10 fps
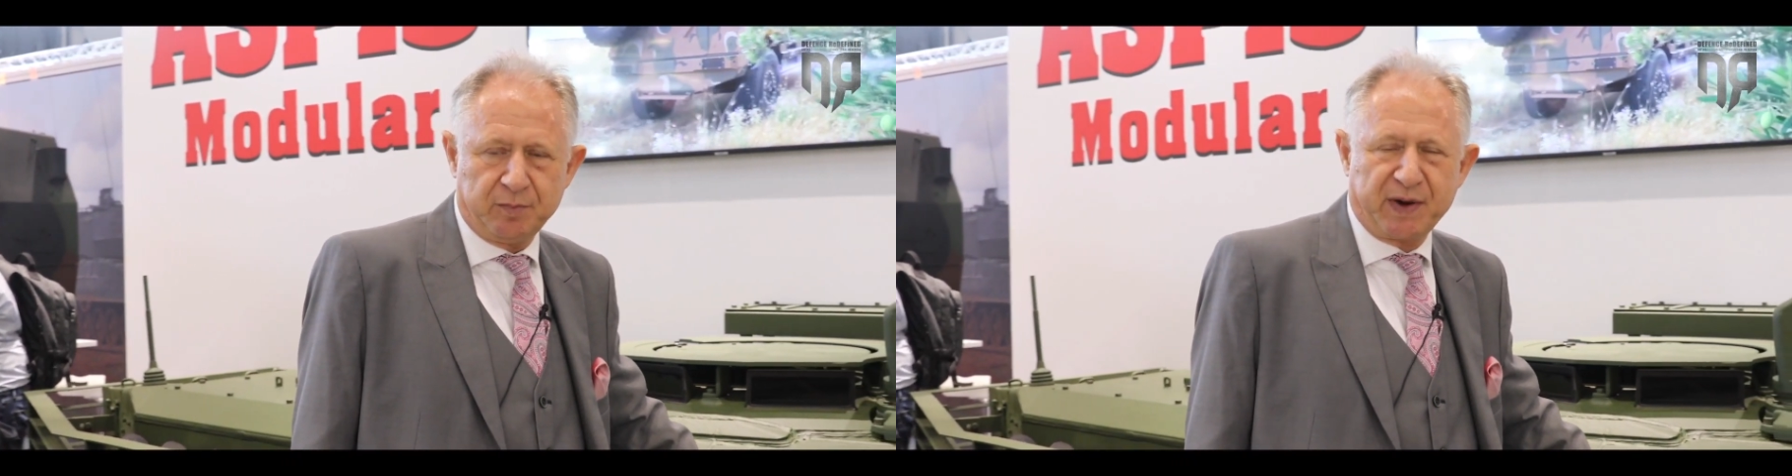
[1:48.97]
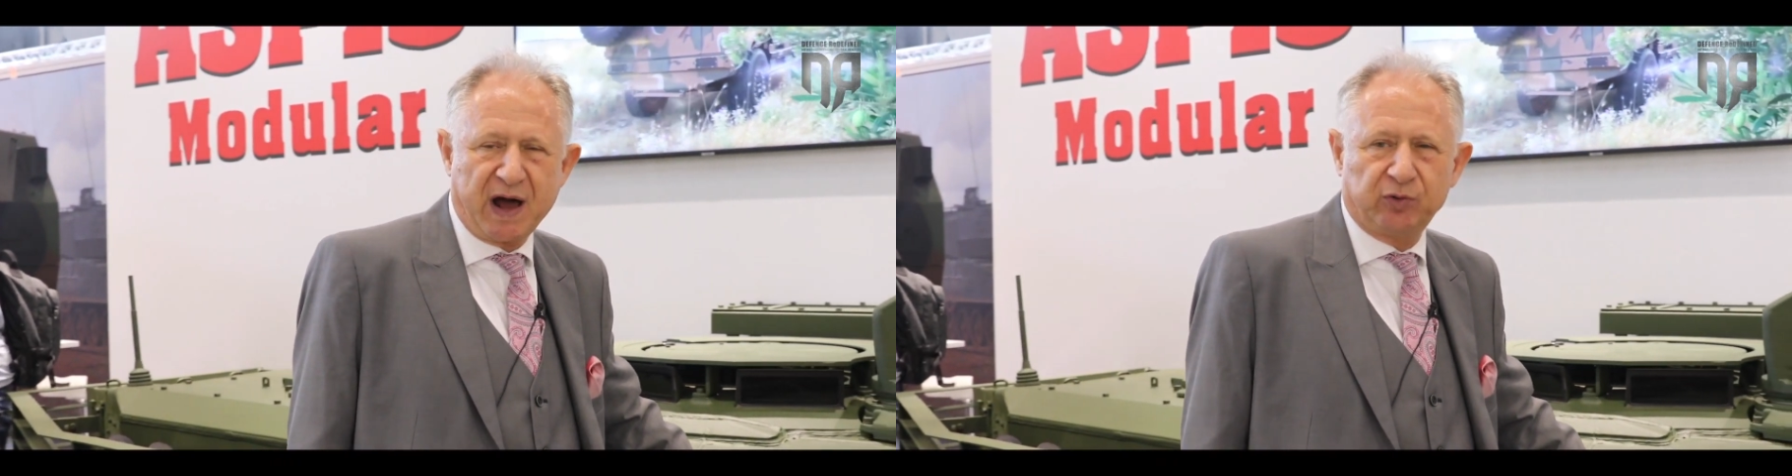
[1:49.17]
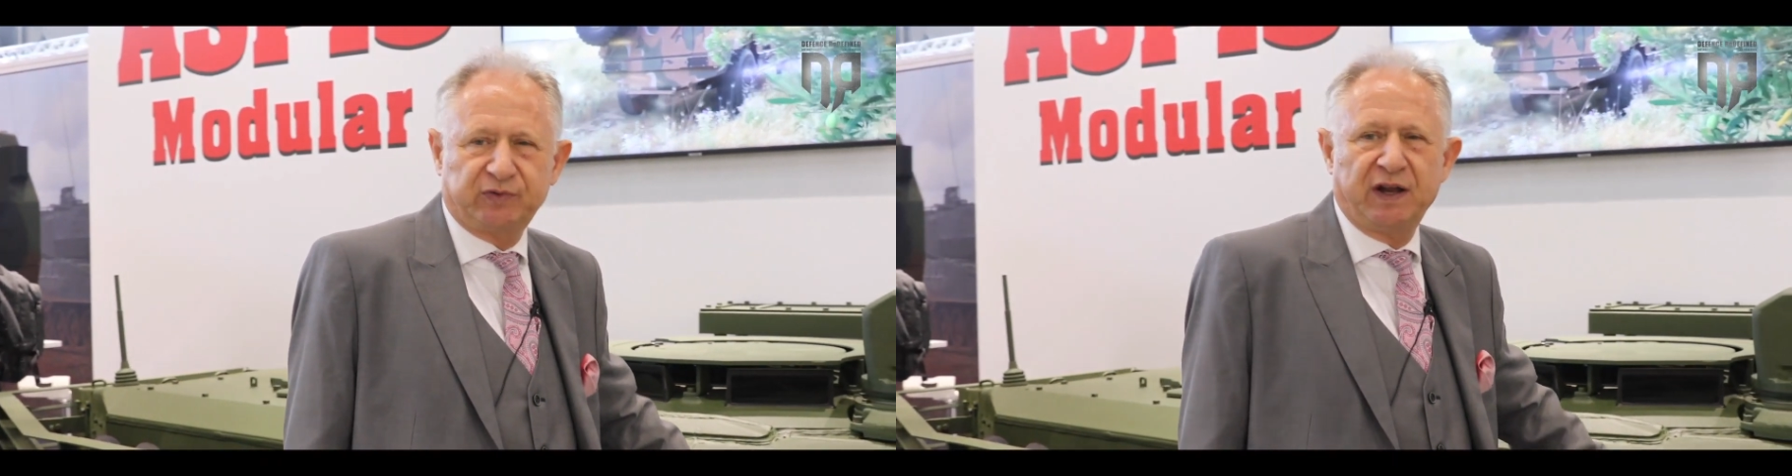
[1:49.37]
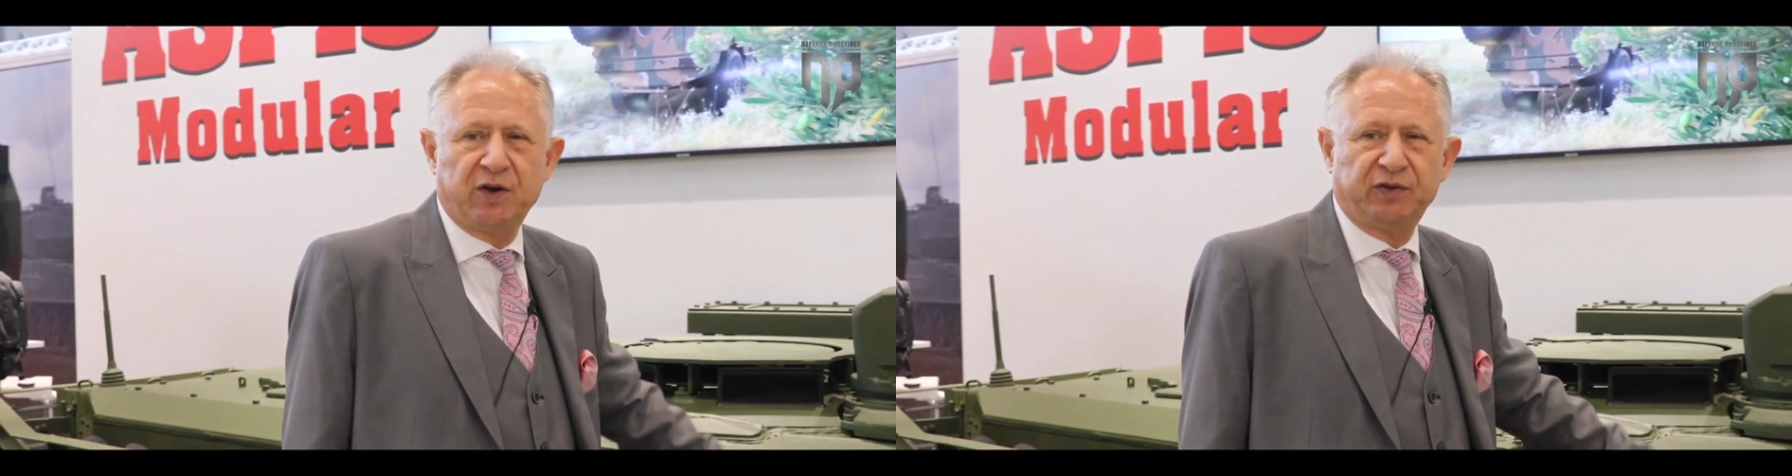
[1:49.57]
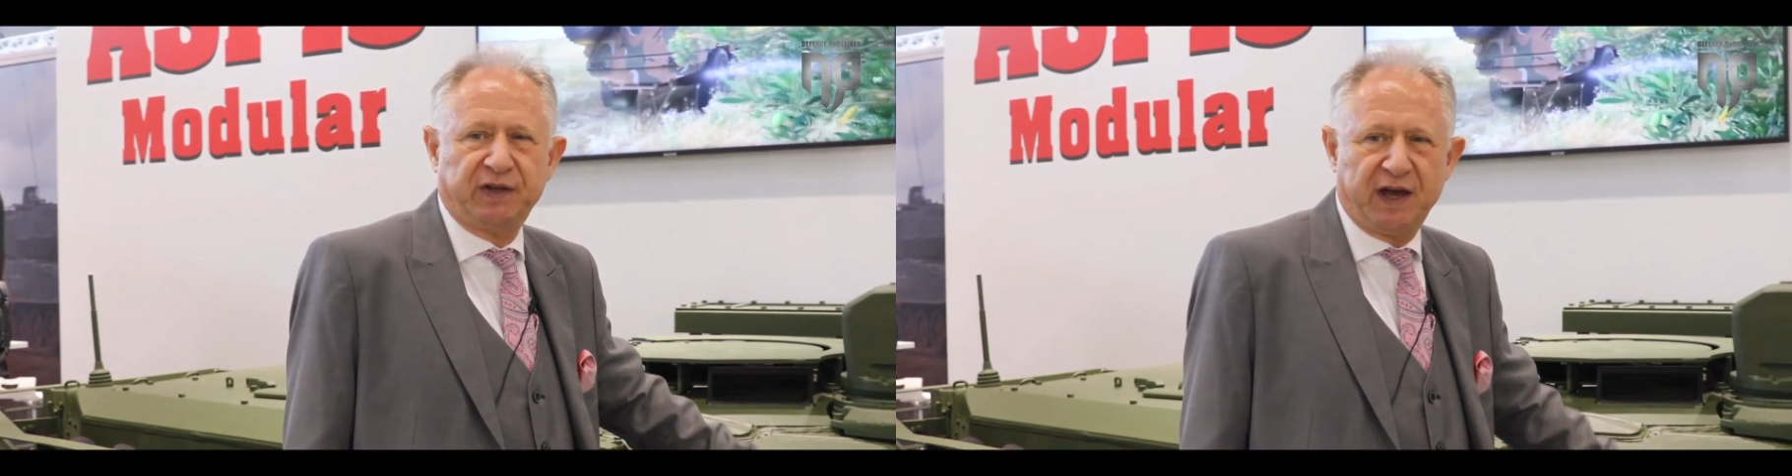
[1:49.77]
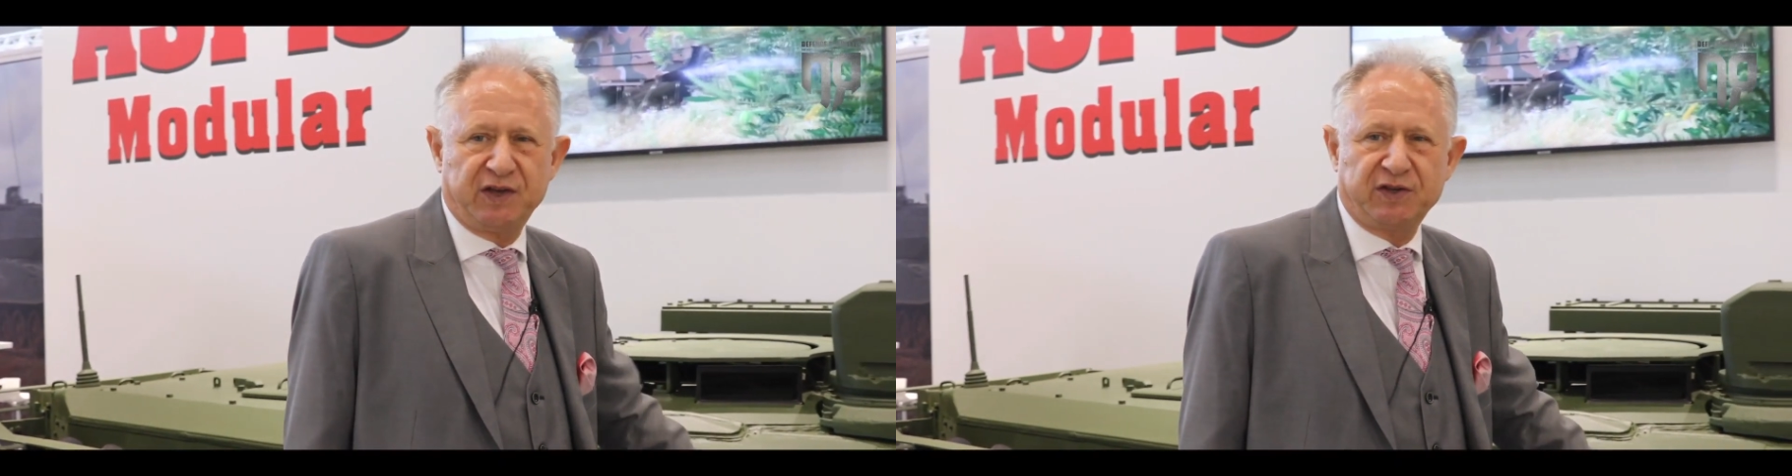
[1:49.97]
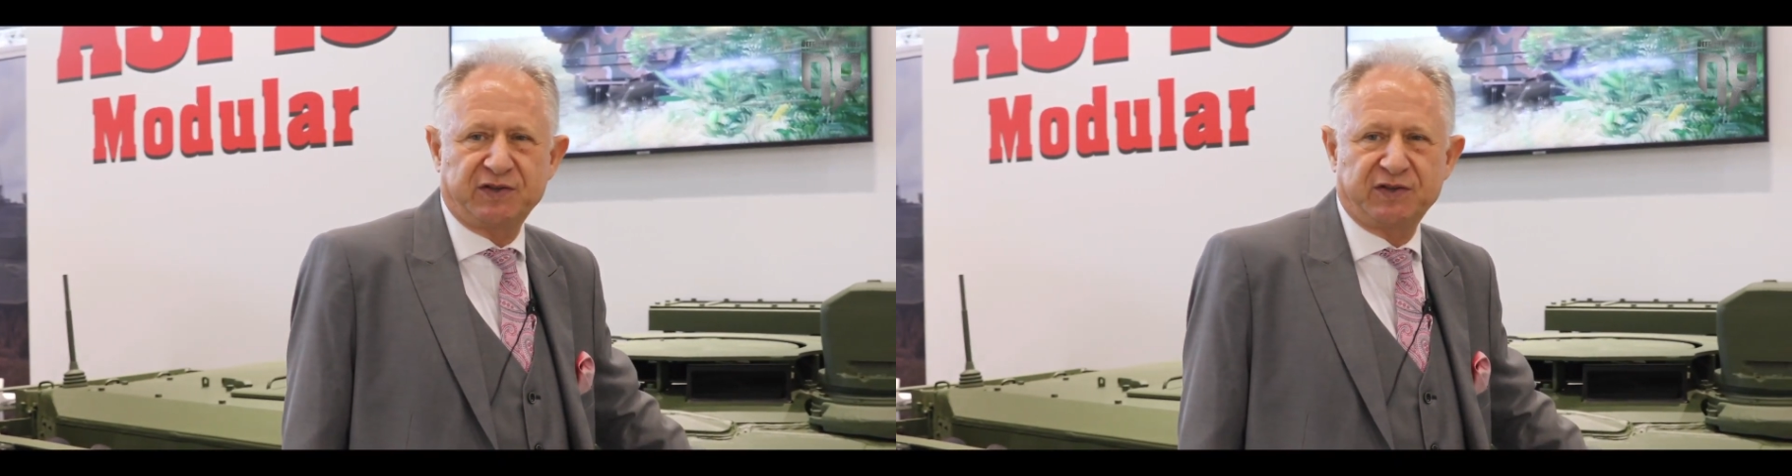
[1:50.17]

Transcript: Proudly, EODH